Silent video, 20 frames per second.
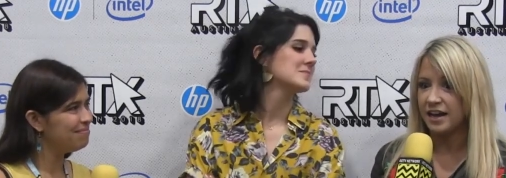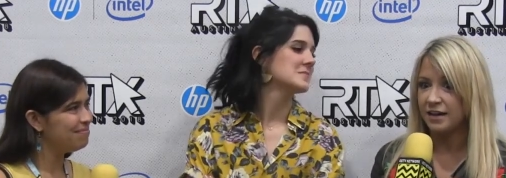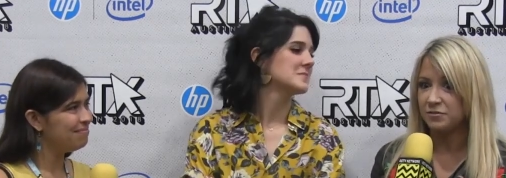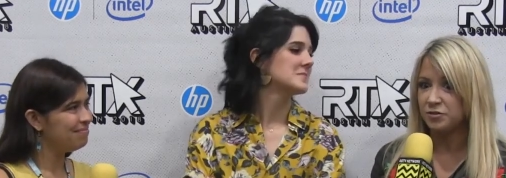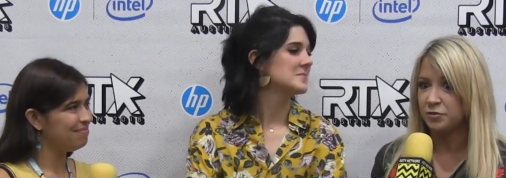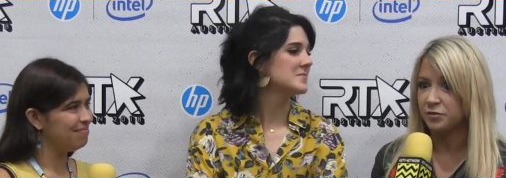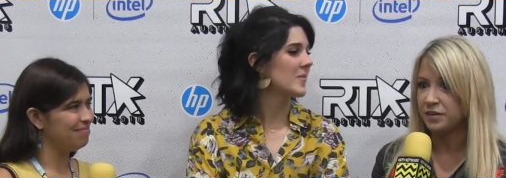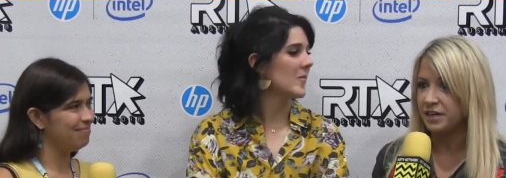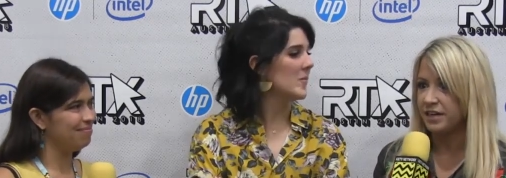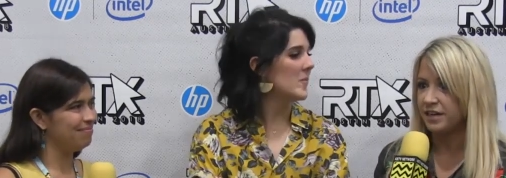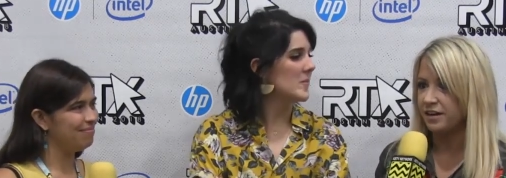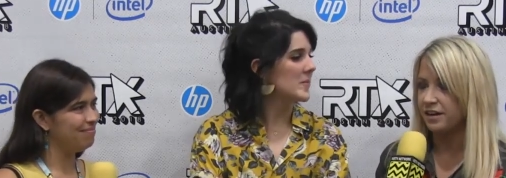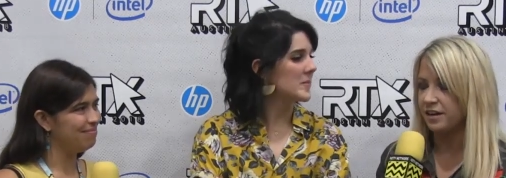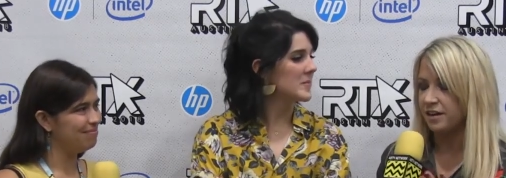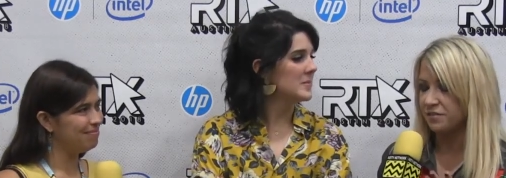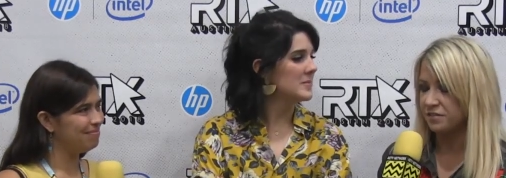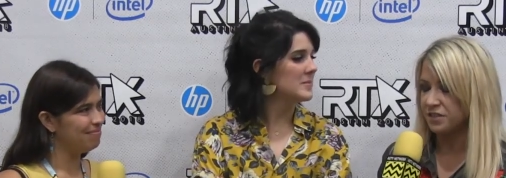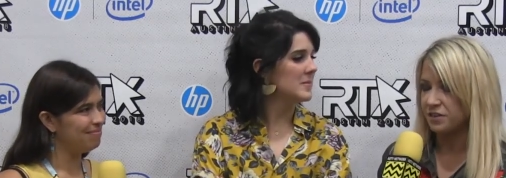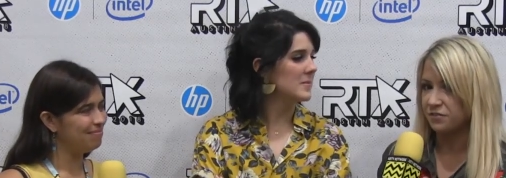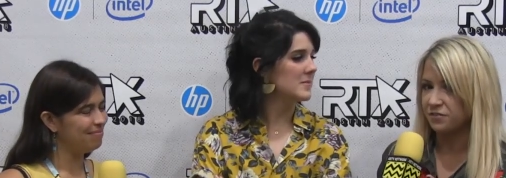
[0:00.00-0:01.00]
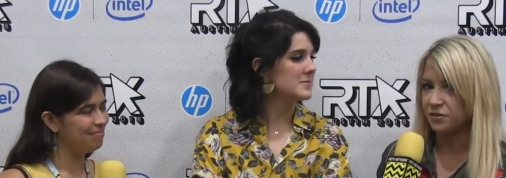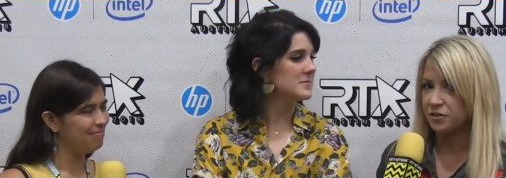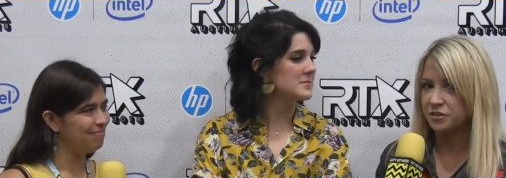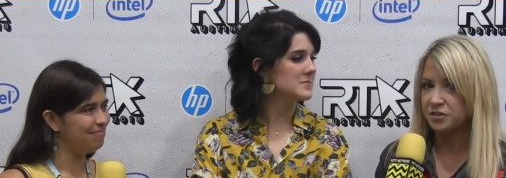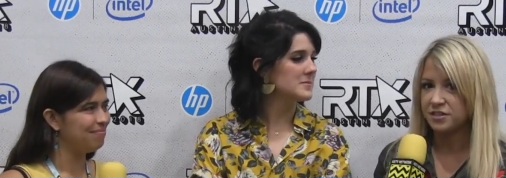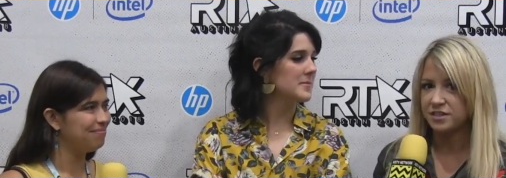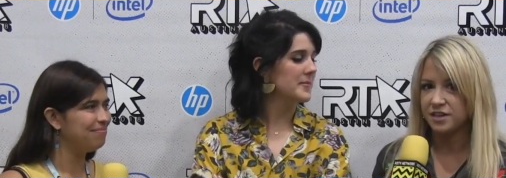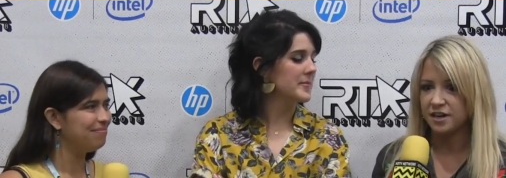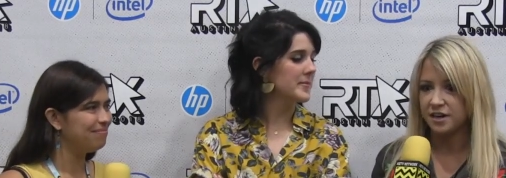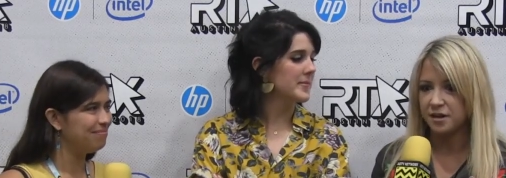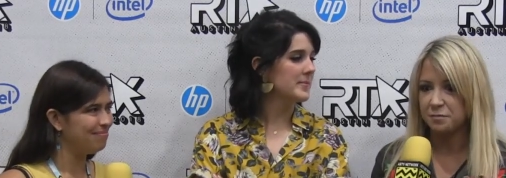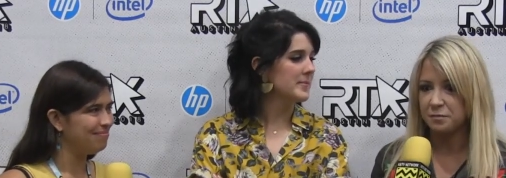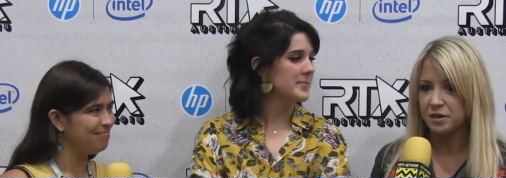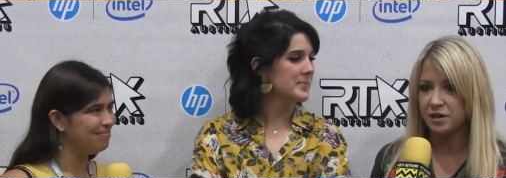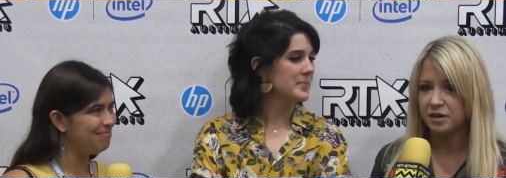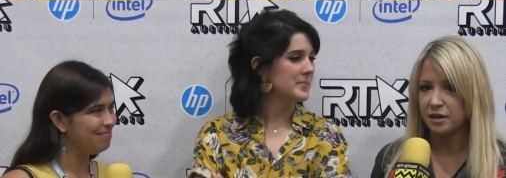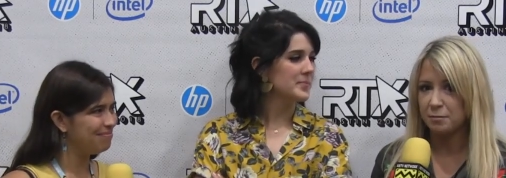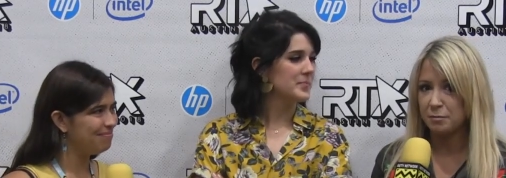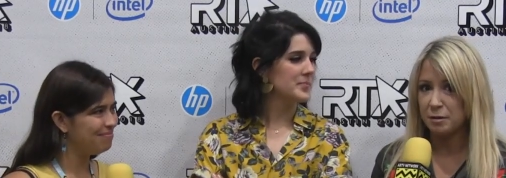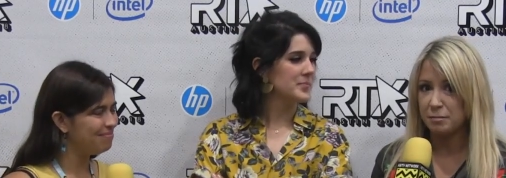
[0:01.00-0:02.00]
Speaker 1: after reading the first um,
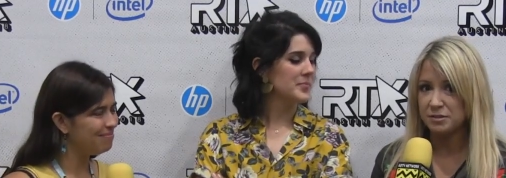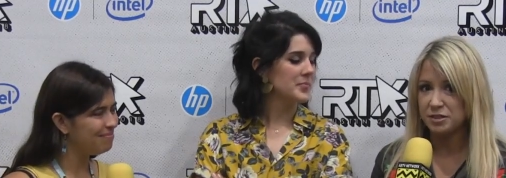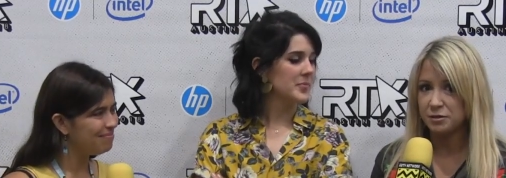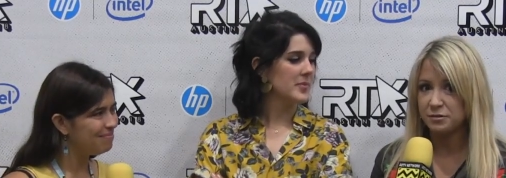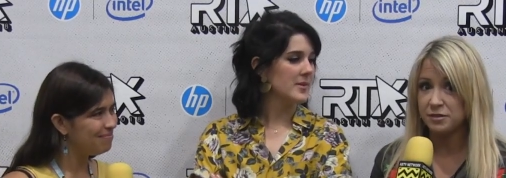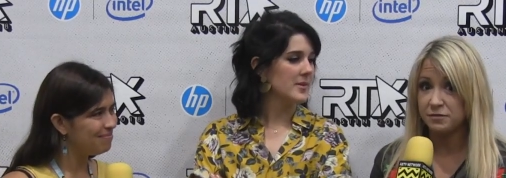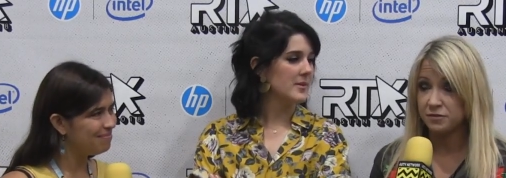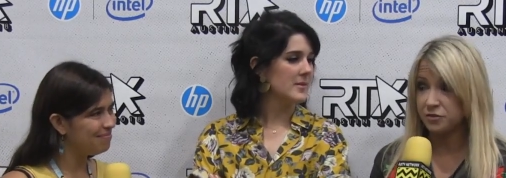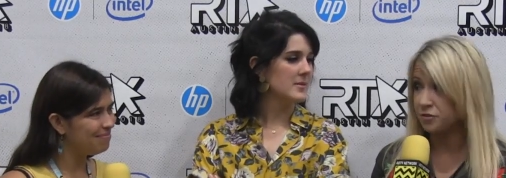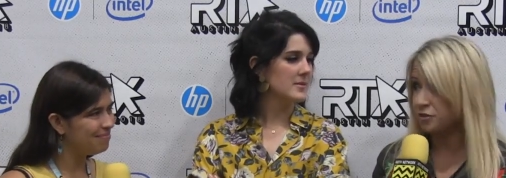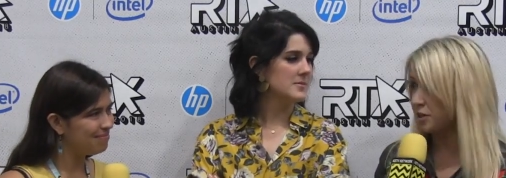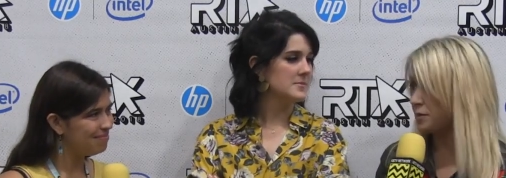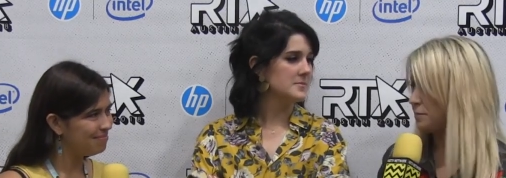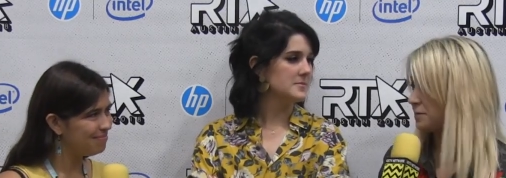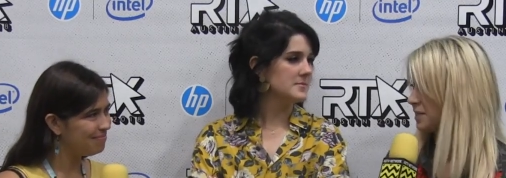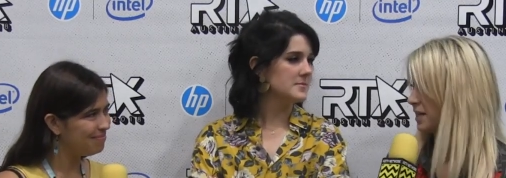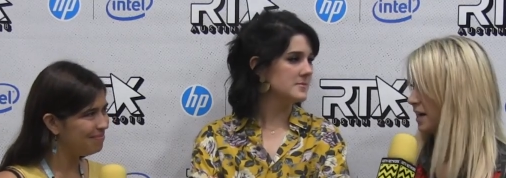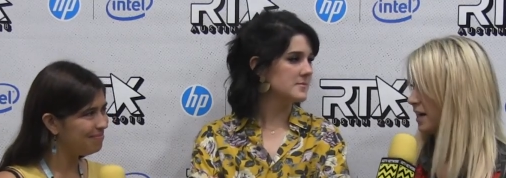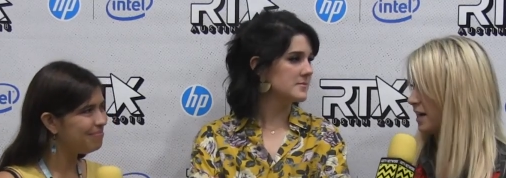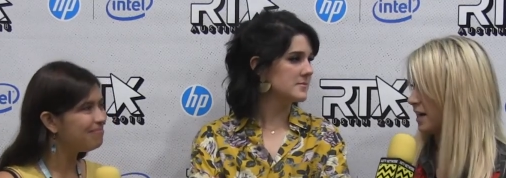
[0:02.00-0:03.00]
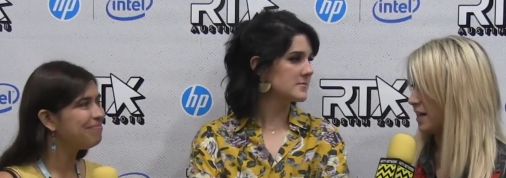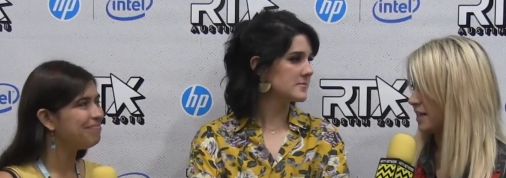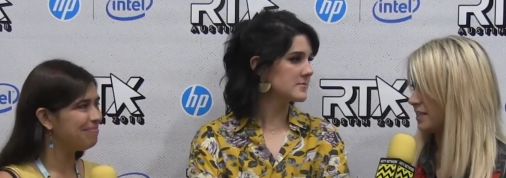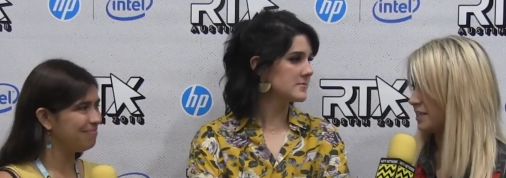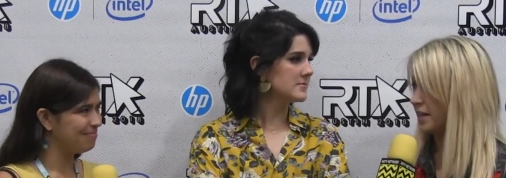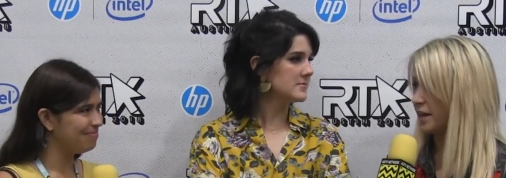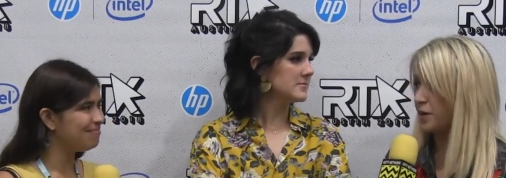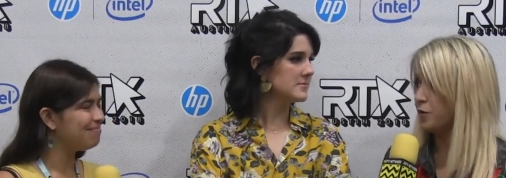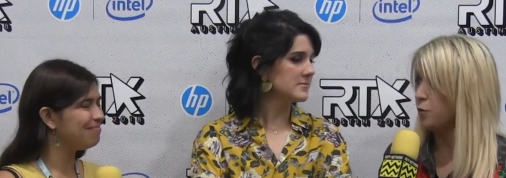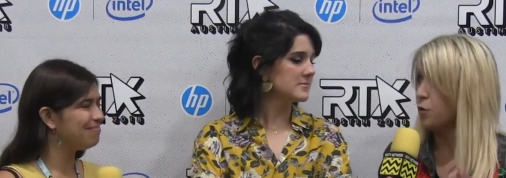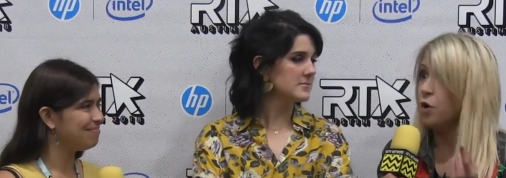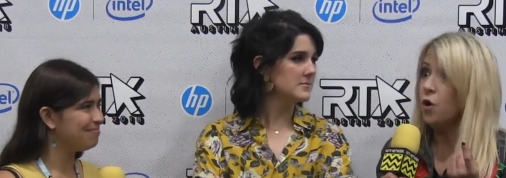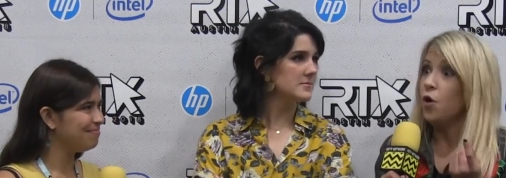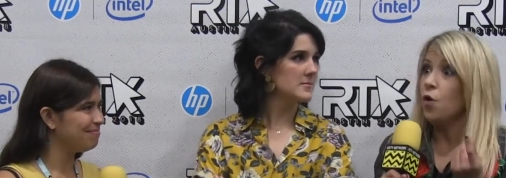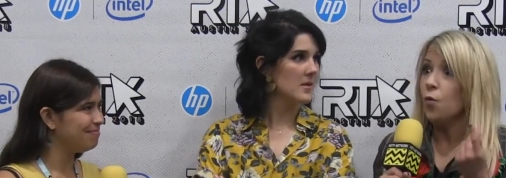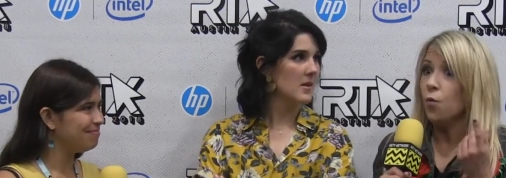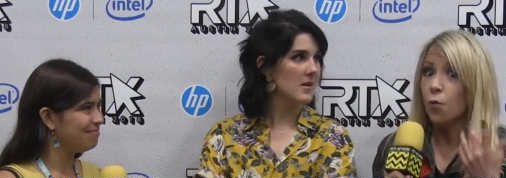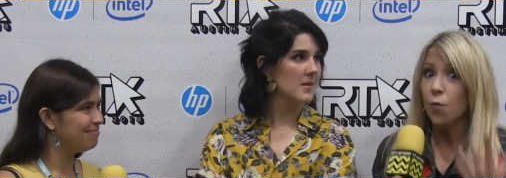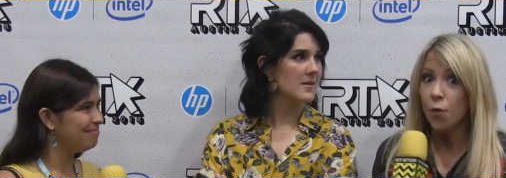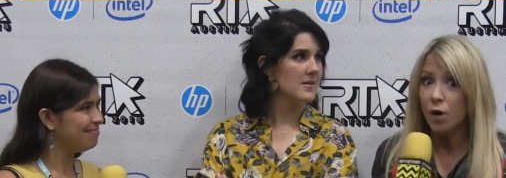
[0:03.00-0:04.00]
couple episodes of scripts, I said,
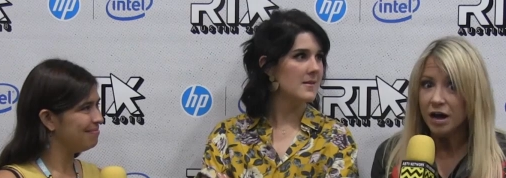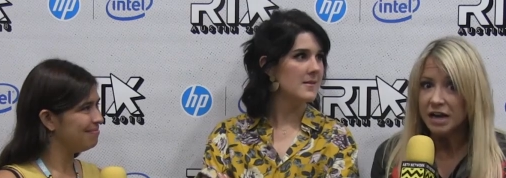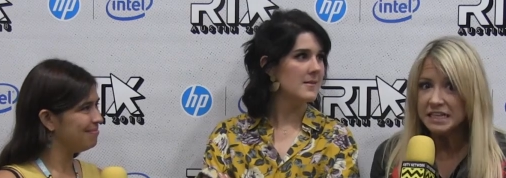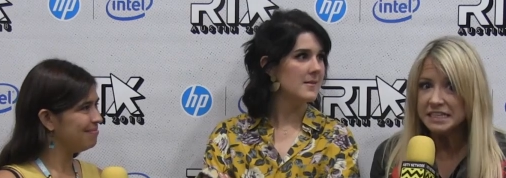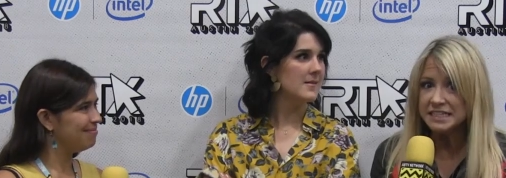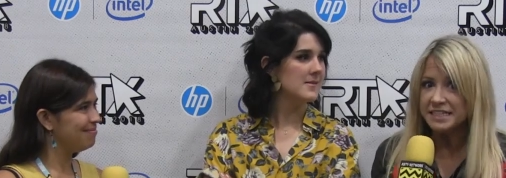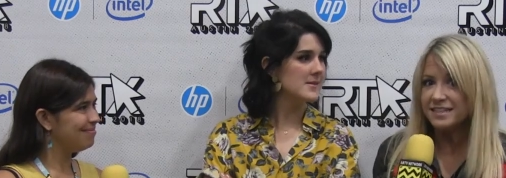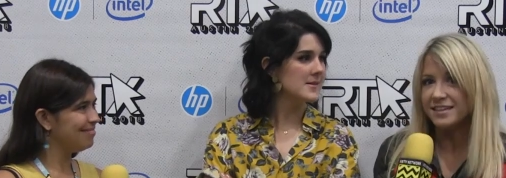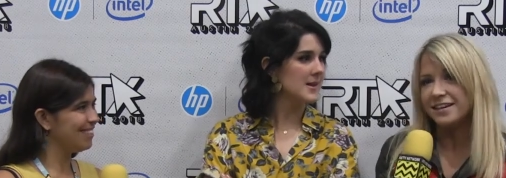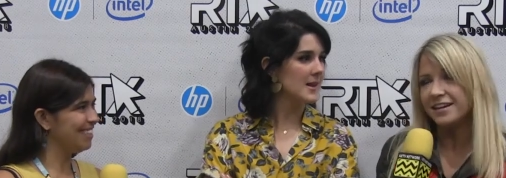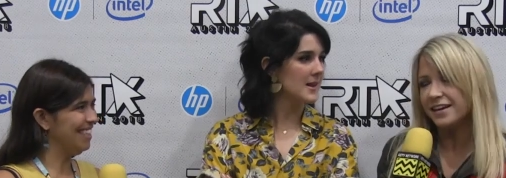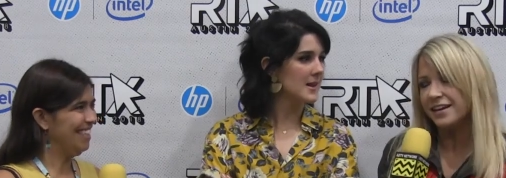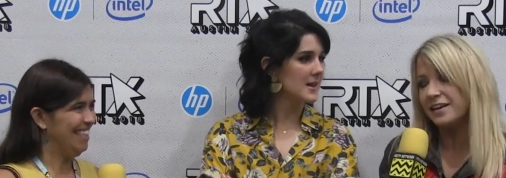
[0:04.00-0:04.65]
what?